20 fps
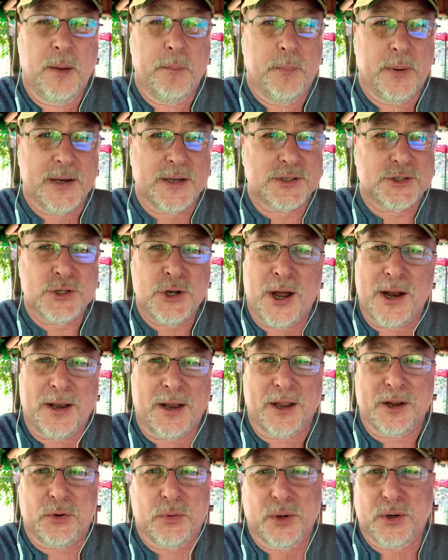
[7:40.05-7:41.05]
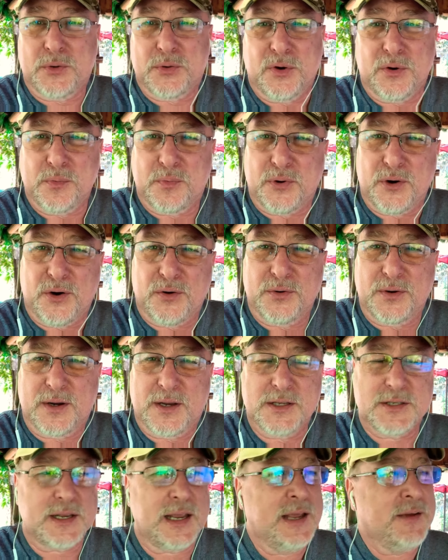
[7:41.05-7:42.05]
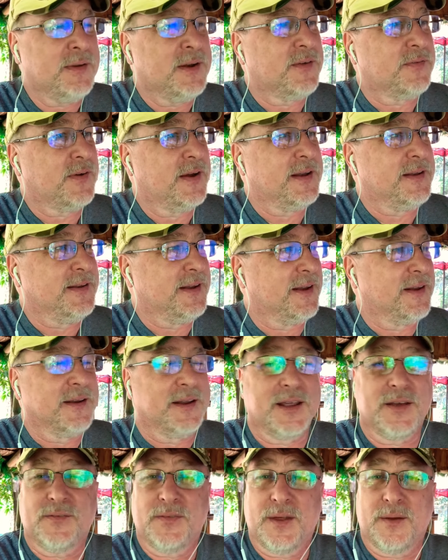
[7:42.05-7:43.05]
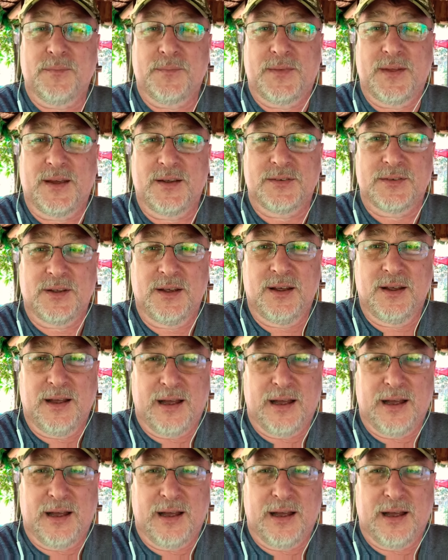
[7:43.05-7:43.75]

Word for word: but it's not like quid quo pro because even if I didn't give them things,